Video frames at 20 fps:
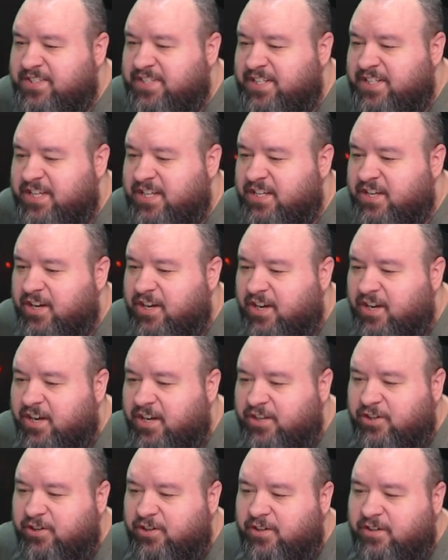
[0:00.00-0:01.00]
the
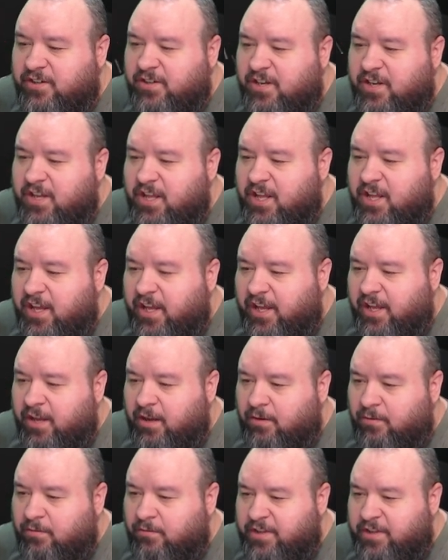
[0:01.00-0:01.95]
other uh,